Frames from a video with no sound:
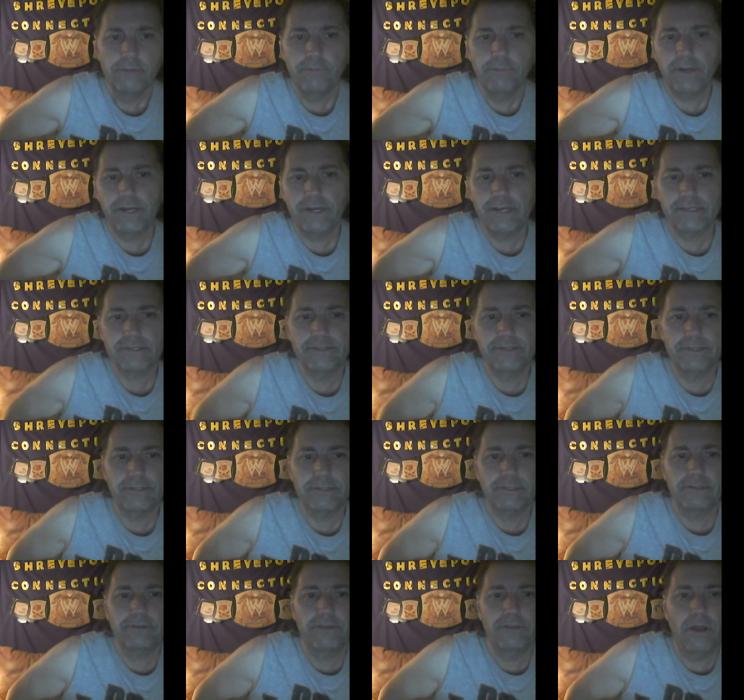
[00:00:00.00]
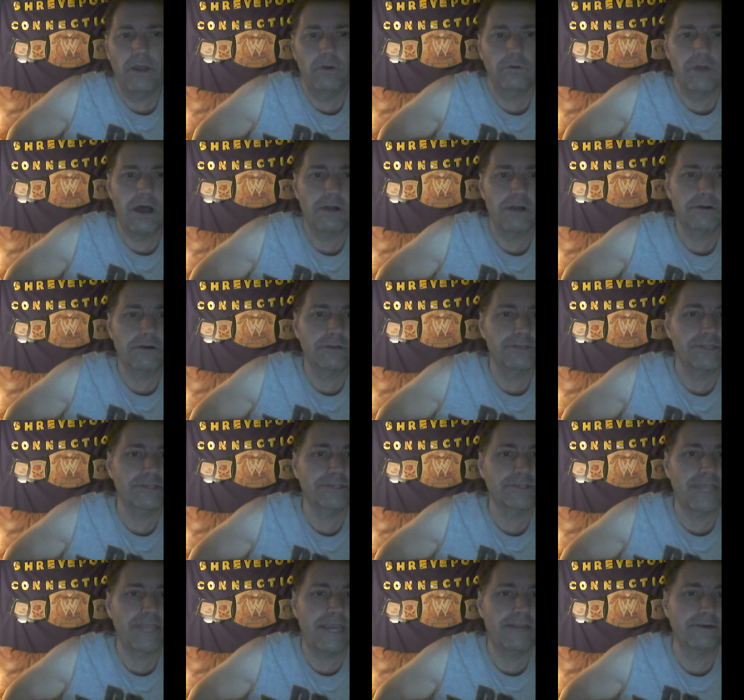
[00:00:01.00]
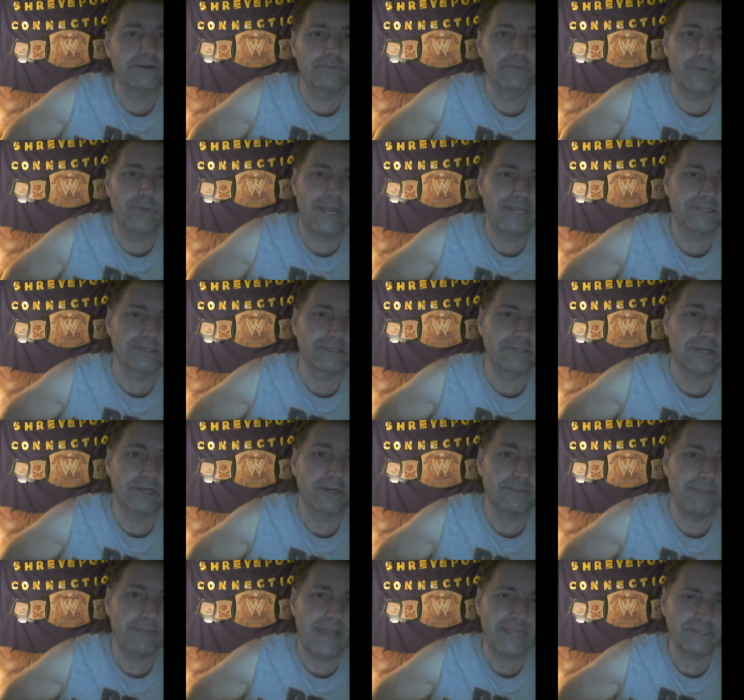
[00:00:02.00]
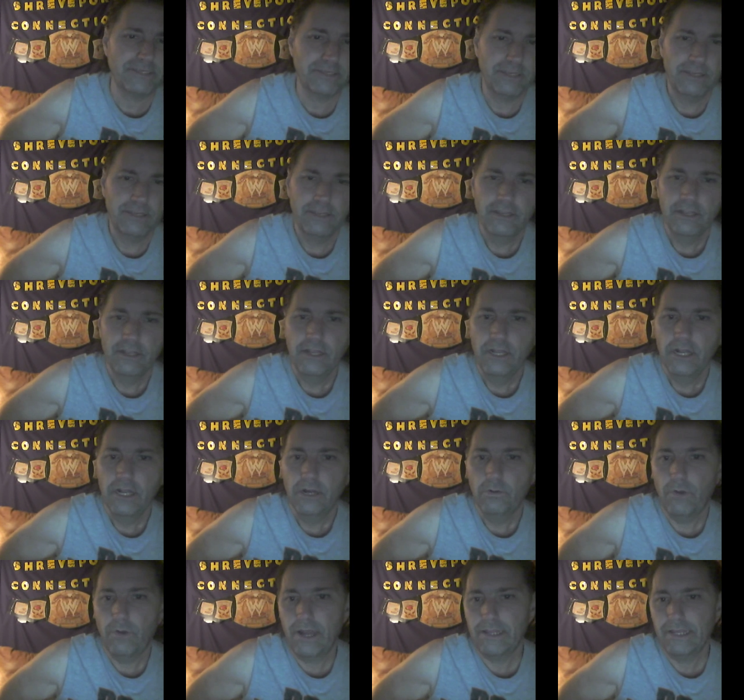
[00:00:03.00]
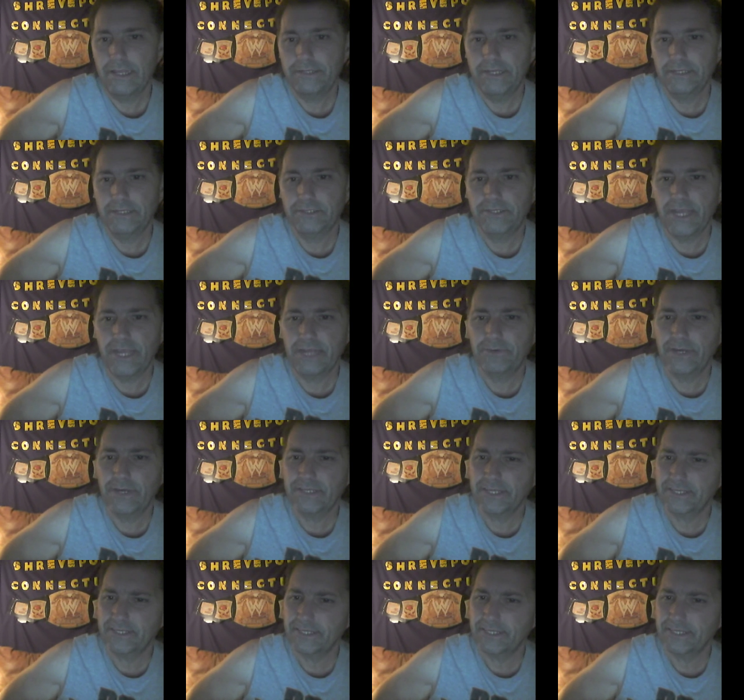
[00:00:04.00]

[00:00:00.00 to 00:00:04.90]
but it is no longer the standard way to start a match. While I dig the chain wrestling